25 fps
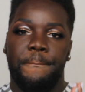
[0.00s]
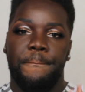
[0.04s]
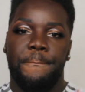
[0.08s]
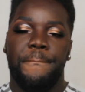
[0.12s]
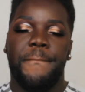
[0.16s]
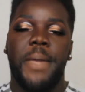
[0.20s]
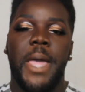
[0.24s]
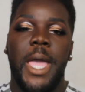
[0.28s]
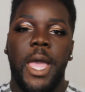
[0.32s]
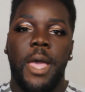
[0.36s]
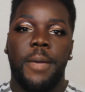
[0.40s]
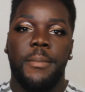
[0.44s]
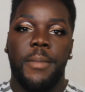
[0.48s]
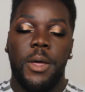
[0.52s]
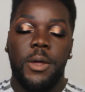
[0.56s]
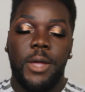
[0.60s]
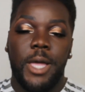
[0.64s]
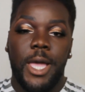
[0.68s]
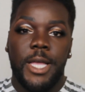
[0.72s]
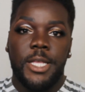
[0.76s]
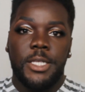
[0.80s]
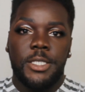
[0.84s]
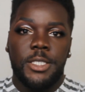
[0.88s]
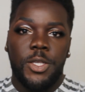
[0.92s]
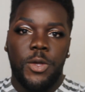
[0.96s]
Bam!
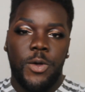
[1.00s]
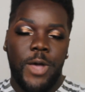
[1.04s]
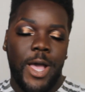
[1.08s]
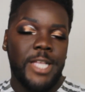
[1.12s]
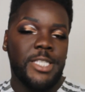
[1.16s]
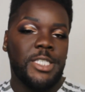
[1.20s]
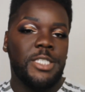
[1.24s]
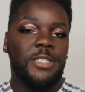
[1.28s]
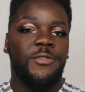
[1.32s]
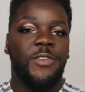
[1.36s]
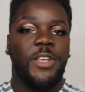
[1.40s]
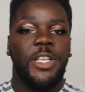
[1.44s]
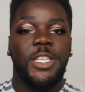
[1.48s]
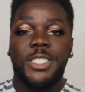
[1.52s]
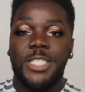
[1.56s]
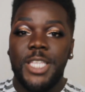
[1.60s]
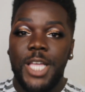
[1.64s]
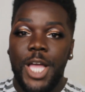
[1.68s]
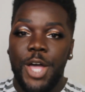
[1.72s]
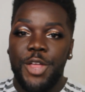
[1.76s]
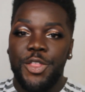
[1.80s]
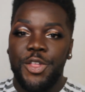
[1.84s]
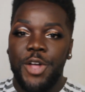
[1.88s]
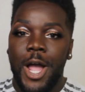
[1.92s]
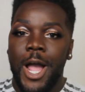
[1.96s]
Okay, so I just finished the
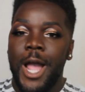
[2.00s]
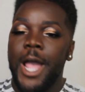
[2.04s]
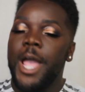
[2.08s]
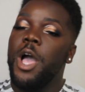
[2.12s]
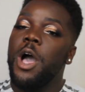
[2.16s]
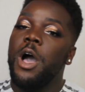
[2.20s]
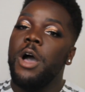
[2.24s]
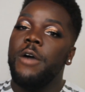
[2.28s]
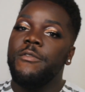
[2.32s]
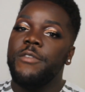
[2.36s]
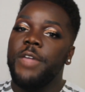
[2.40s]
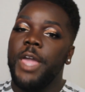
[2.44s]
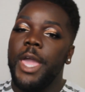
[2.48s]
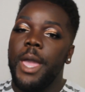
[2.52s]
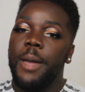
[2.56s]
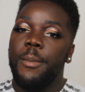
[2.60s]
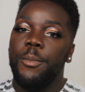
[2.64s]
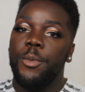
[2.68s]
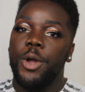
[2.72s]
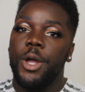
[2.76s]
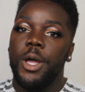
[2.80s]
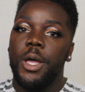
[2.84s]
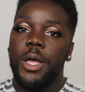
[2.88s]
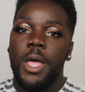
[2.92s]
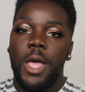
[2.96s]
other eye off
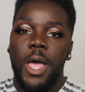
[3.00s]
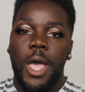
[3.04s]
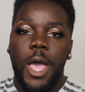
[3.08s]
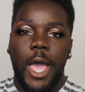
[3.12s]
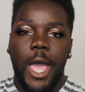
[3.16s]
camera,